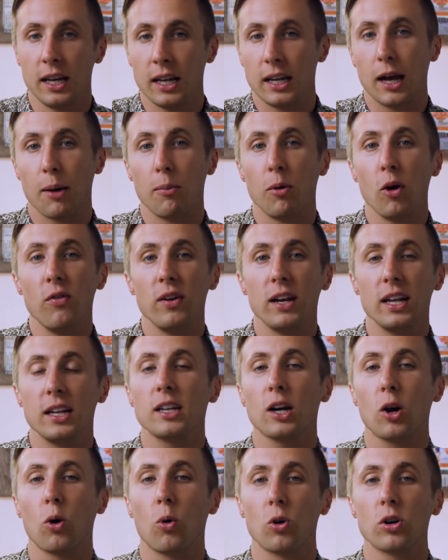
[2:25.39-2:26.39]
Now moving
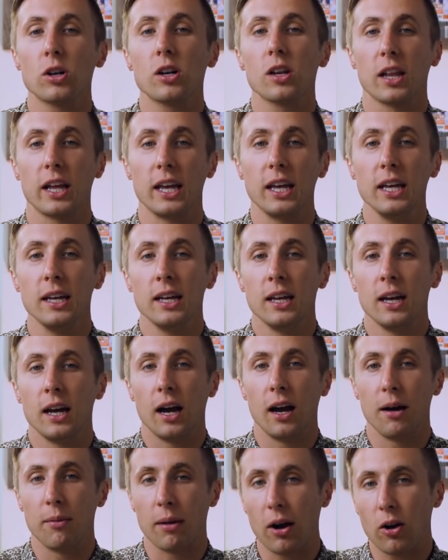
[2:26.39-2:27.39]
into quarterly,
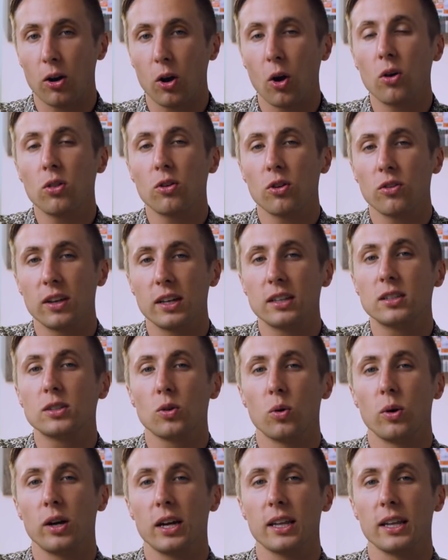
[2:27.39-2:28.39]
I'll go through this
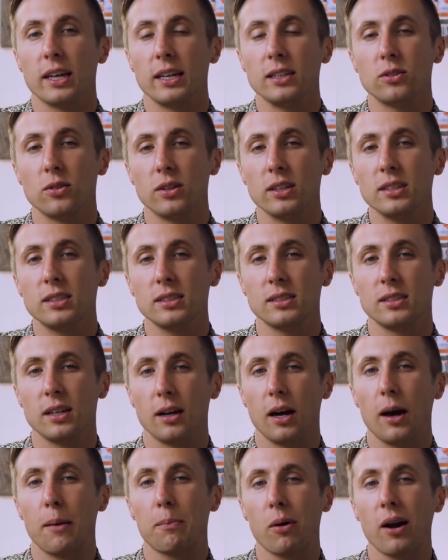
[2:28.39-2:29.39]
quickly. So this is
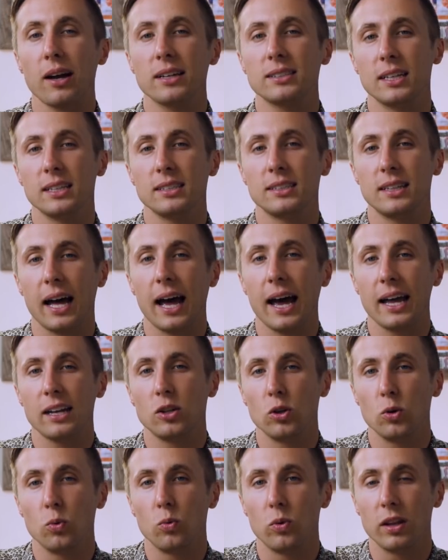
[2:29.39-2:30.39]
a process that I
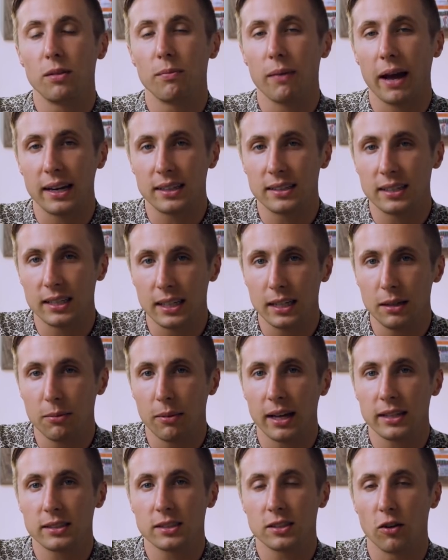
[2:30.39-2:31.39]
do with my team
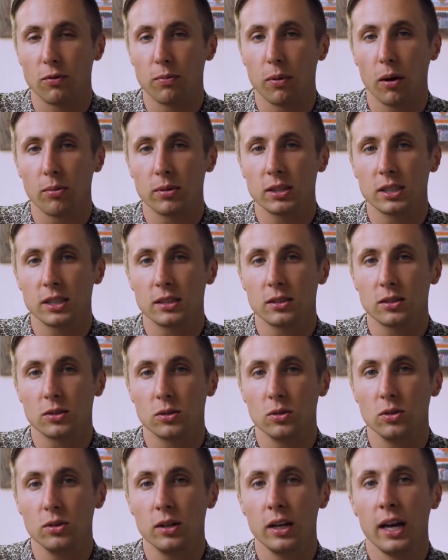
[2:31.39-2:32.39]
at Self-Publishing
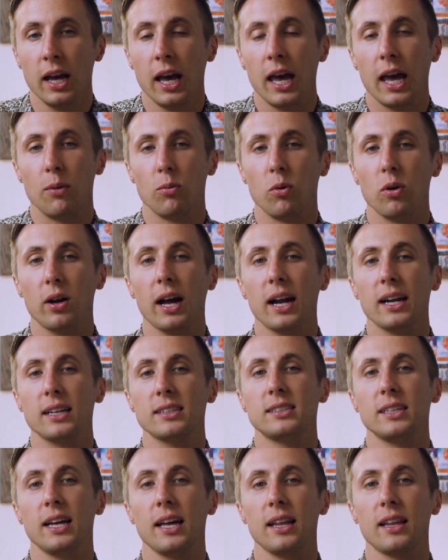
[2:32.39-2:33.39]
School, and we'll kind of
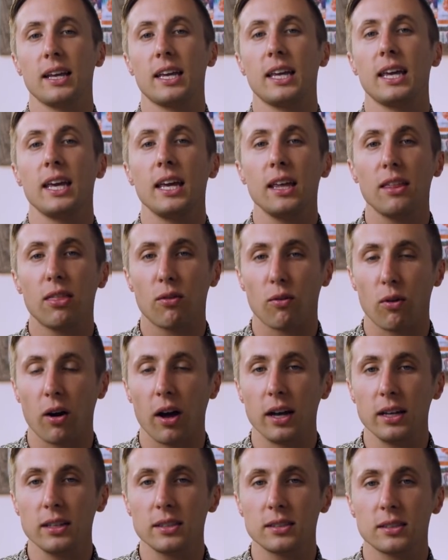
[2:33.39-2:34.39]
set the key
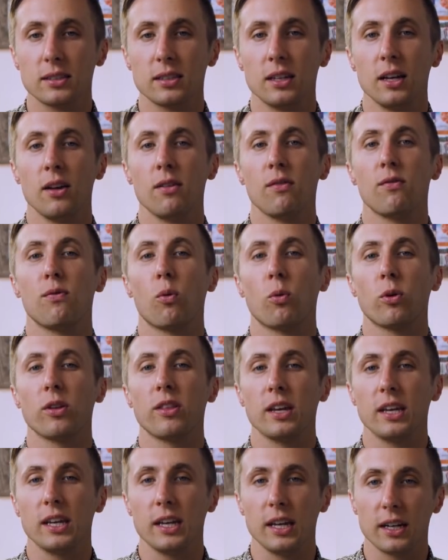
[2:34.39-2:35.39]
thrusts for
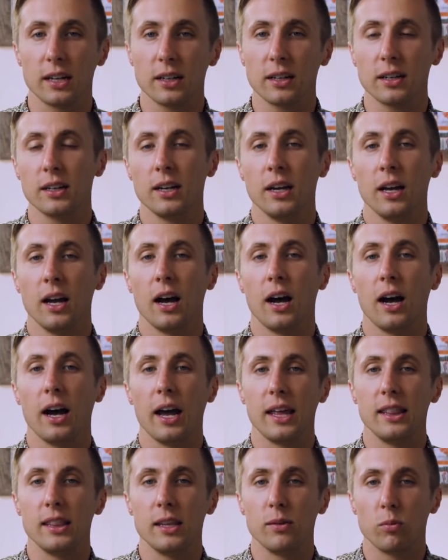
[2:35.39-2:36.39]
the year,
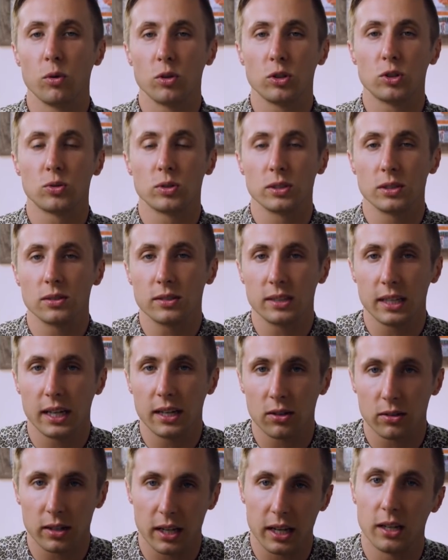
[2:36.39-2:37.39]
and then we'll drill
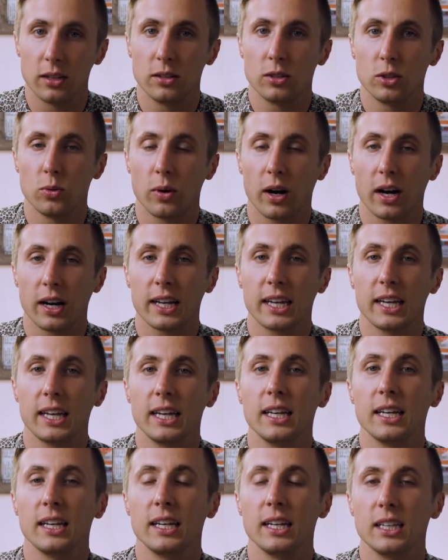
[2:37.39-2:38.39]
down into our
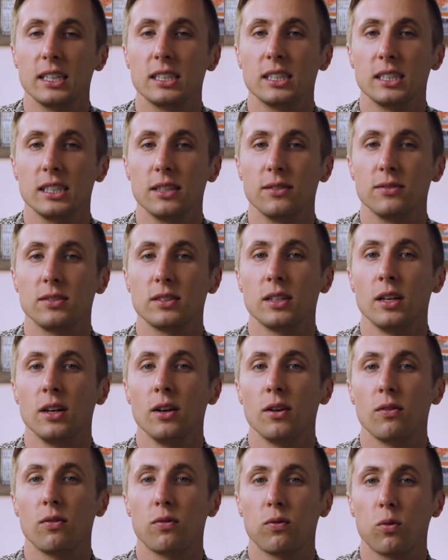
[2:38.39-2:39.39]
key initiatives
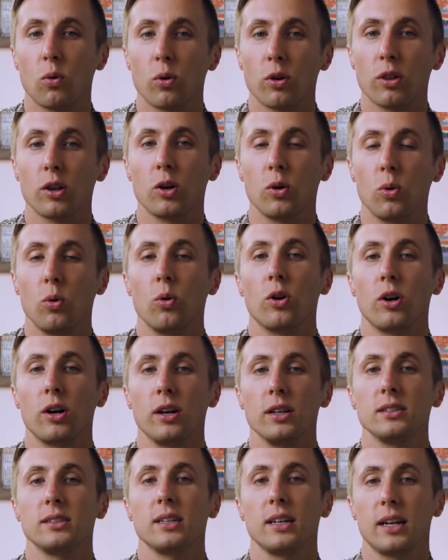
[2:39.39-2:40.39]
for the quarter
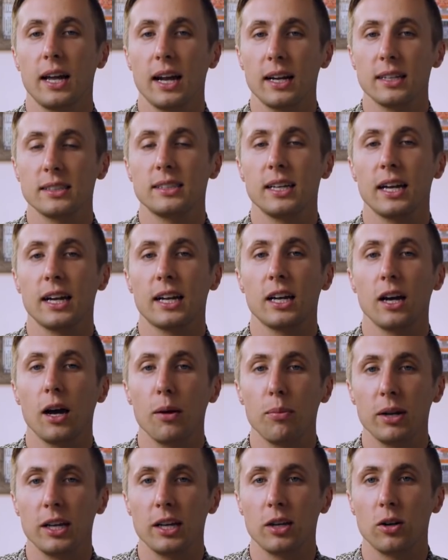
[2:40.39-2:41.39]
and kind of set
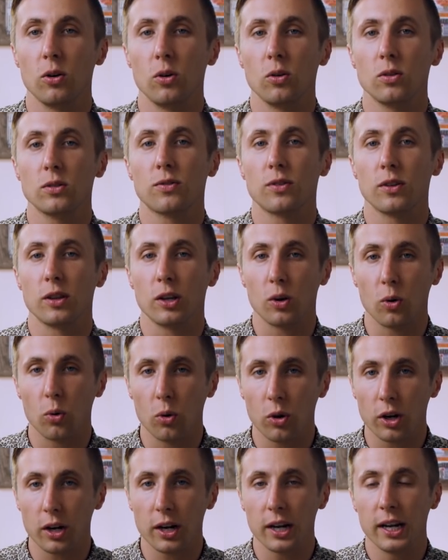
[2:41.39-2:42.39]
company goals for the
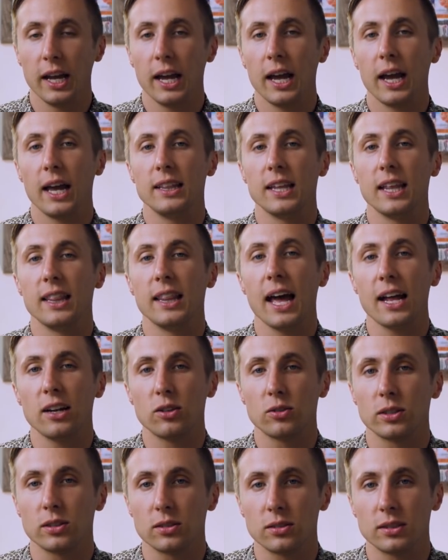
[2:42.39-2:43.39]
quarter, and then that
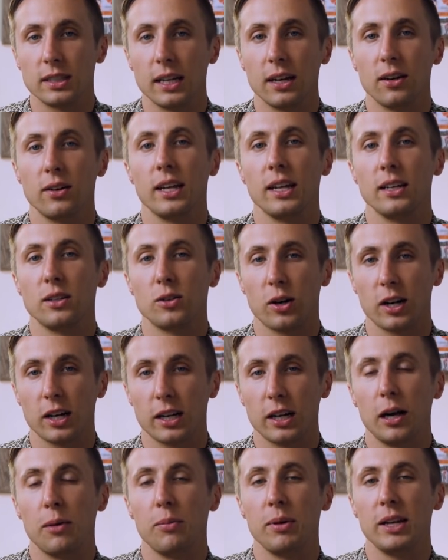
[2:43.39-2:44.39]
drills down into our
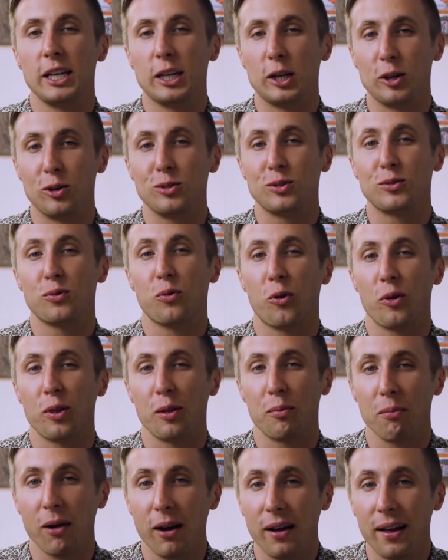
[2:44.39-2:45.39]
company goals for
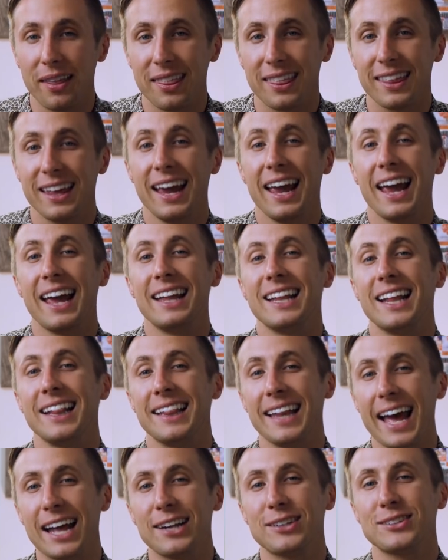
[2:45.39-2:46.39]
the month, and then
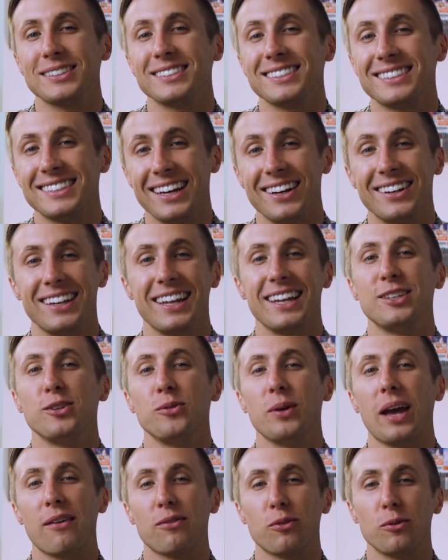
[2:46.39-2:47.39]
that drills down
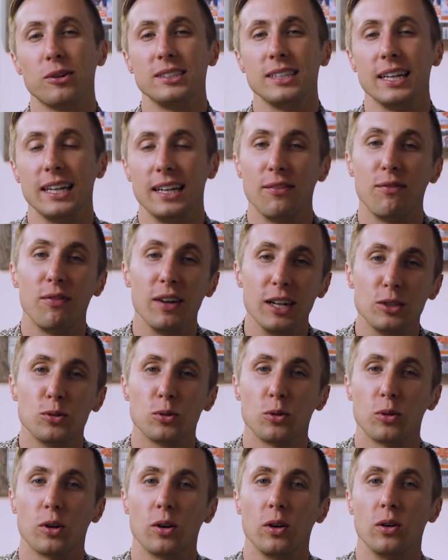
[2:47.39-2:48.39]
into everyone's
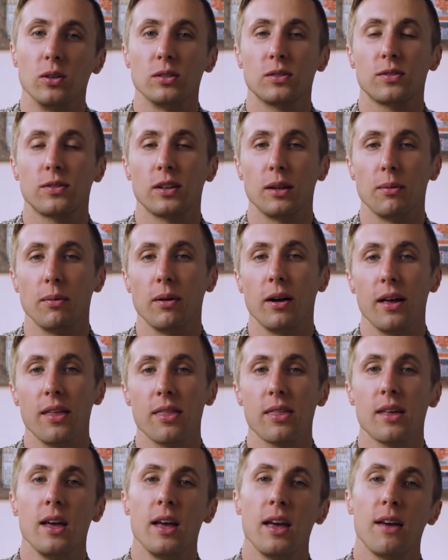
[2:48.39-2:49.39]
individual goals for the
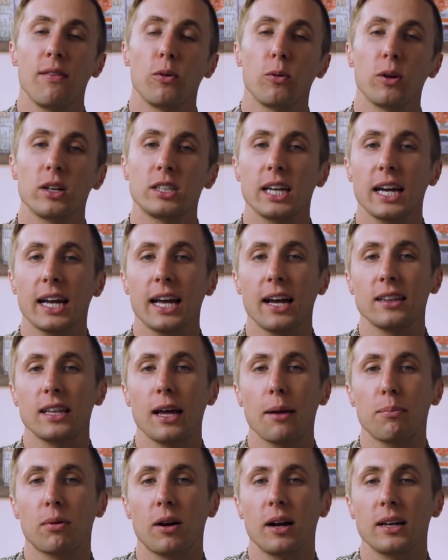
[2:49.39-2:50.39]
month. If you want to check out
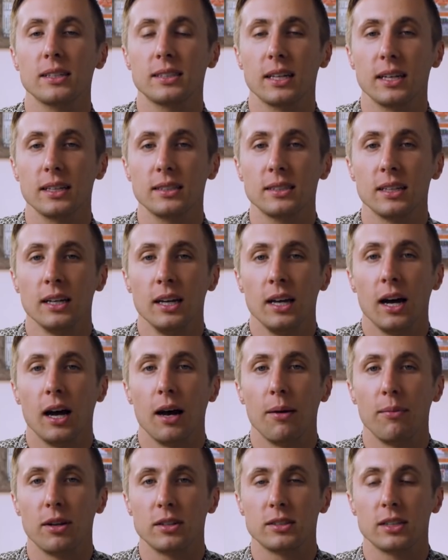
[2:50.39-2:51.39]
that process,
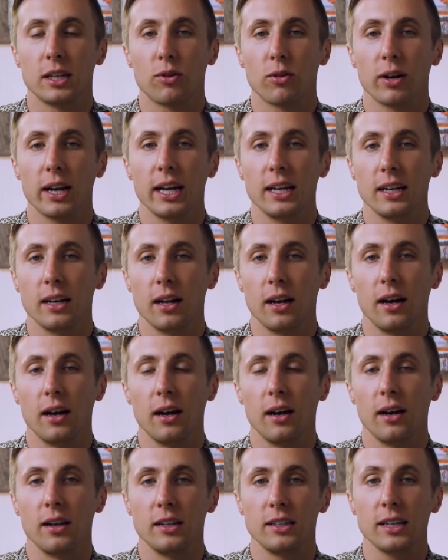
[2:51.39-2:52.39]
there's a great
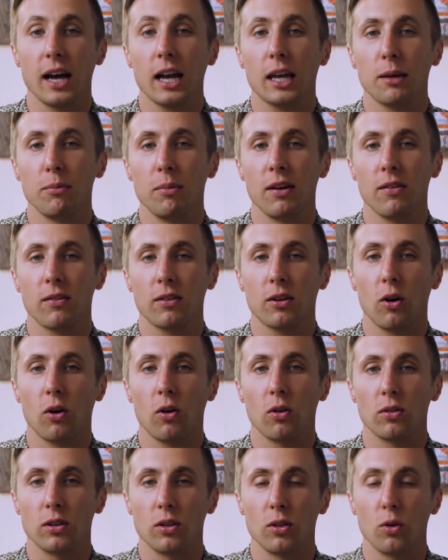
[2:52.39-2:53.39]
document
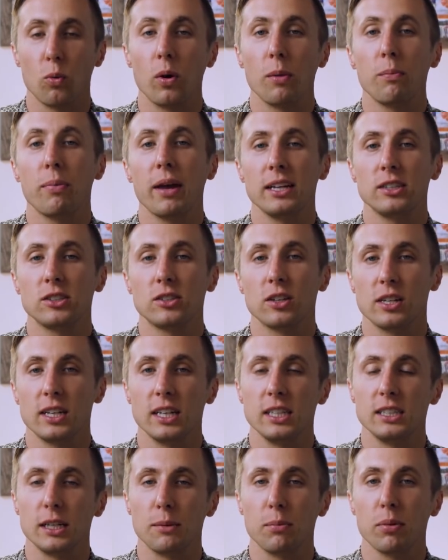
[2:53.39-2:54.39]
called the One-Page
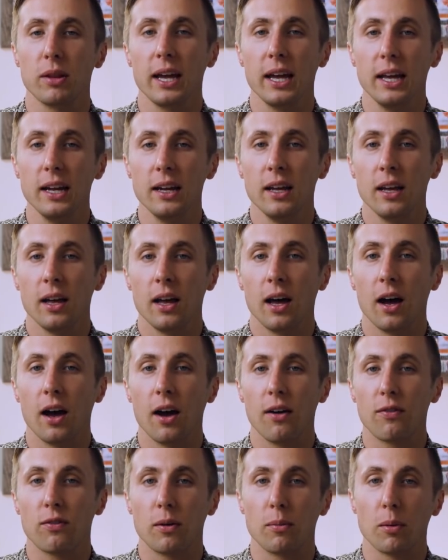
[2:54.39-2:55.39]
Strategic Plan
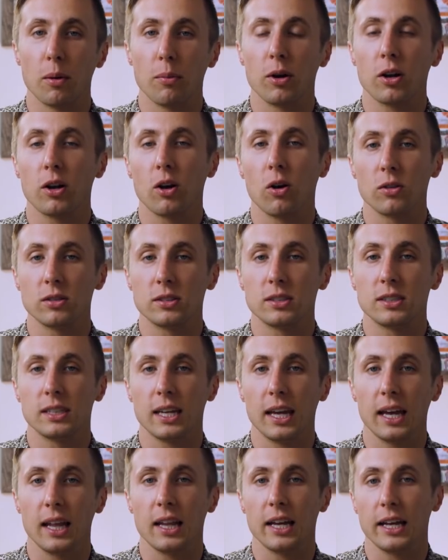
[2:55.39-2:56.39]
from a book called
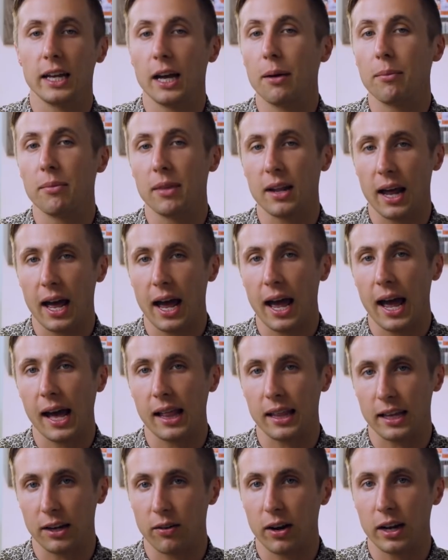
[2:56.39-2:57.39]
Scaling Up that I
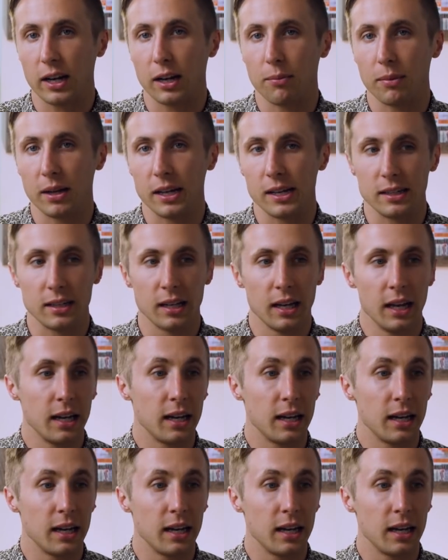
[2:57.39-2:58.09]
highly recommend.